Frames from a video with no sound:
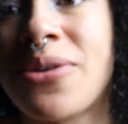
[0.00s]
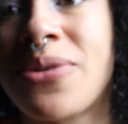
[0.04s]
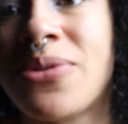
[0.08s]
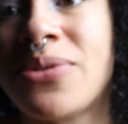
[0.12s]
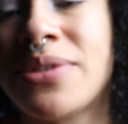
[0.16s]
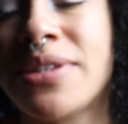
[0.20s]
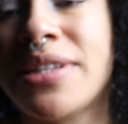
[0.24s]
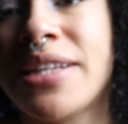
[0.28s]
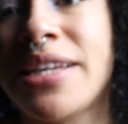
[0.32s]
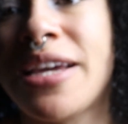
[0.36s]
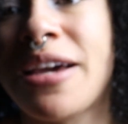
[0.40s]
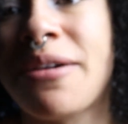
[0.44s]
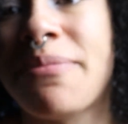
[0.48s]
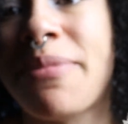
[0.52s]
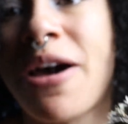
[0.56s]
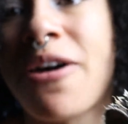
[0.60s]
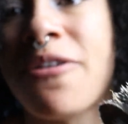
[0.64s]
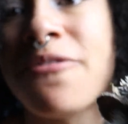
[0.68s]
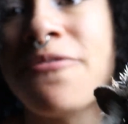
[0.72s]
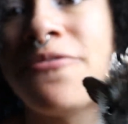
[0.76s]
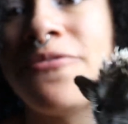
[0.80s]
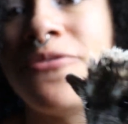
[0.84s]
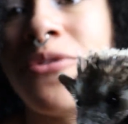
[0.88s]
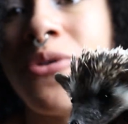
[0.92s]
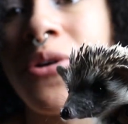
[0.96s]
only
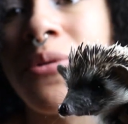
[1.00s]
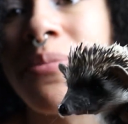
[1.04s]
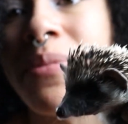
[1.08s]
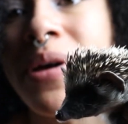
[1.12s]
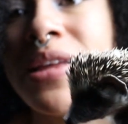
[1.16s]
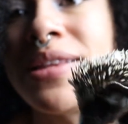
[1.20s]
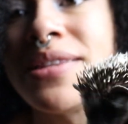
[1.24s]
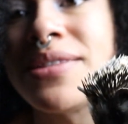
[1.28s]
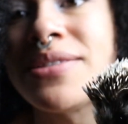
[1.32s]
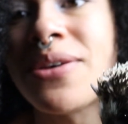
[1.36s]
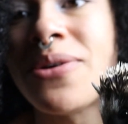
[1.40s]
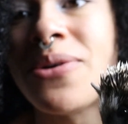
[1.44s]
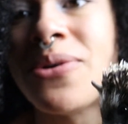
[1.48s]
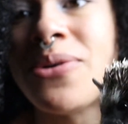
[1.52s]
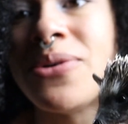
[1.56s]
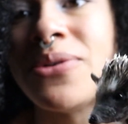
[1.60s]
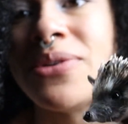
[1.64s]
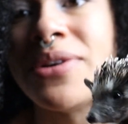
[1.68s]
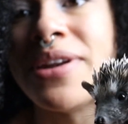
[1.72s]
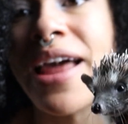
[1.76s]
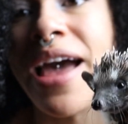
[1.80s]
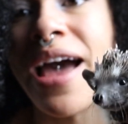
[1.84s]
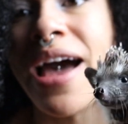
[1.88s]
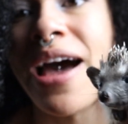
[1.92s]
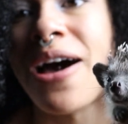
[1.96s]
about 4 months old
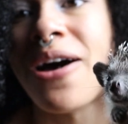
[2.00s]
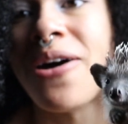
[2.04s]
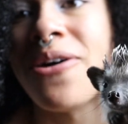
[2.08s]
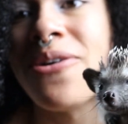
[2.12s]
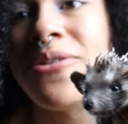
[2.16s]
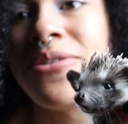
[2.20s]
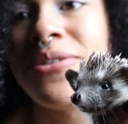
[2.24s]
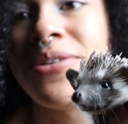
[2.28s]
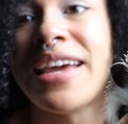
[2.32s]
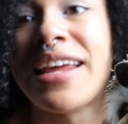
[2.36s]
now,